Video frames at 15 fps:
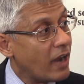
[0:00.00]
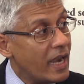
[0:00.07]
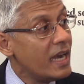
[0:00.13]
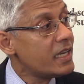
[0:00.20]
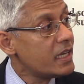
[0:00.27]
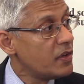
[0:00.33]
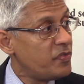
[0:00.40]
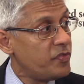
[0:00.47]

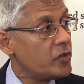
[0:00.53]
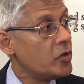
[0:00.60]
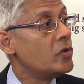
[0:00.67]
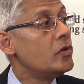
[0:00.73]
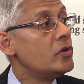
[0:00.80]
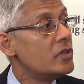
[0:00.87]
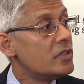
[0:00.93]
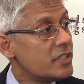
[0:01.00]
relative
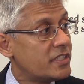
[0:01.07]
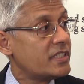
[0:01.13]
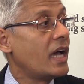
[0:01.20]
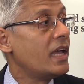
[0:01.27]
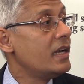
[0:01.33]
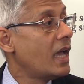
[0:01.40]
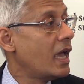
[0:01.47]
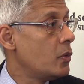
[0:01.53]
to
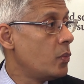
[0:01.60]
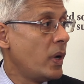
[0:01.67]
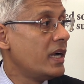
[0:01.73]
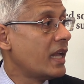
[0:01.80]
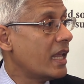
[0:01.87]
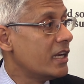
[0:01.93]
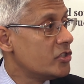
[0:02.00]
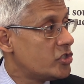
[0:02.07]
sun and
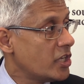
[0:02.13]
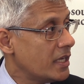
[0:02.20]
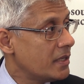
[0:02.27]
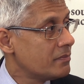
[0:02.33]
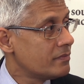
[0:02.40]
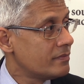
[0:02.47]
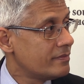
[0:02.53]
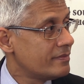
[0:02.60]
wind energy.